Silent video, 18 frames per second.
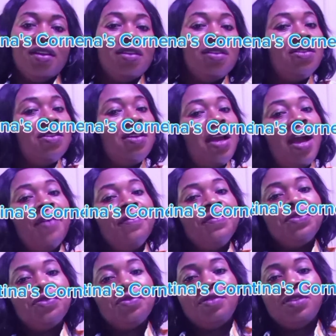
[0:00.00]
You
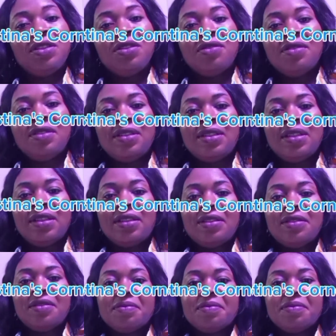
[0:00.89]
have to reduce it